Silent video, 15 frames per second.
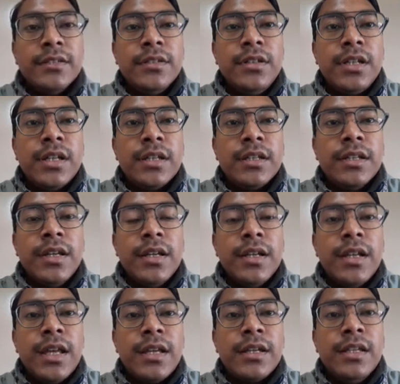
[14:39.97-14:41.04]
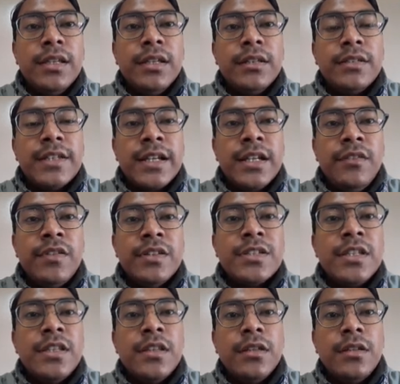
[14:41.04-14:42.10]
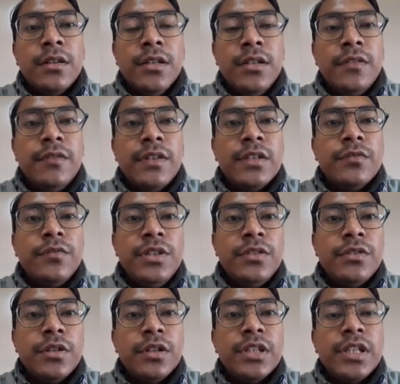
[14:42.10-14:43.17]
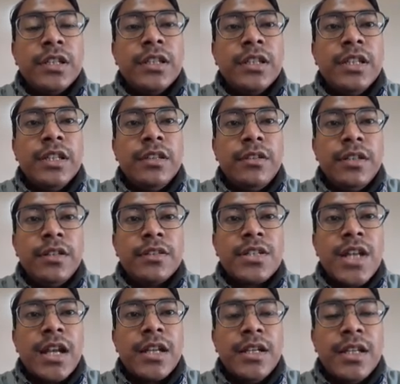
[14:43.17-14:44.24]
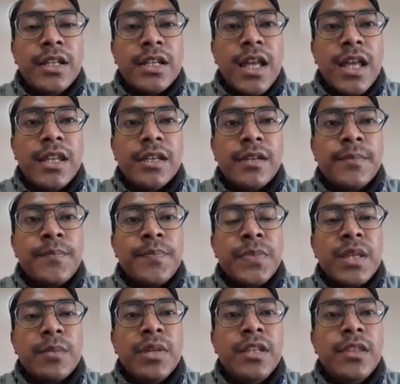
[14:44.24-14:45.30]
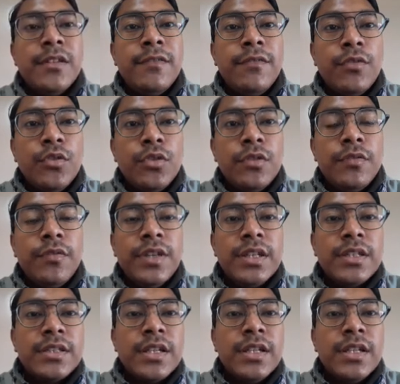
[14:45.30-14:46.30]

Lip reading: Okay, like in the second phase and the third phase, we saw that the death rate started declining, but in the fourth phase,